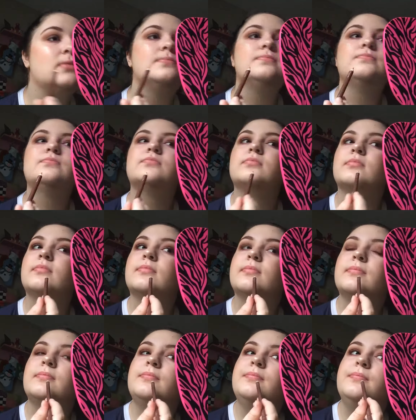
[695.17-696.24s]

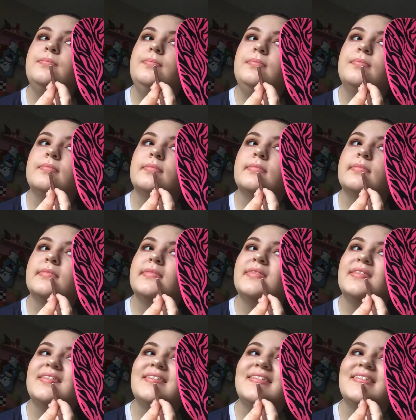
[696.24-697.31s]

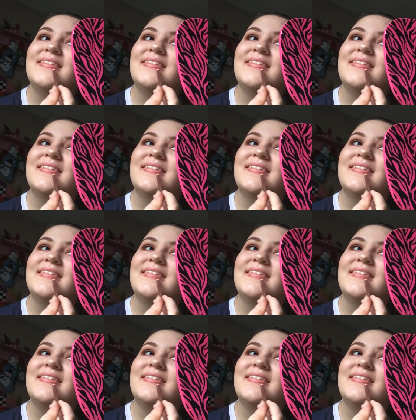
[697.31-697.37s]
No one is speaking in this clip.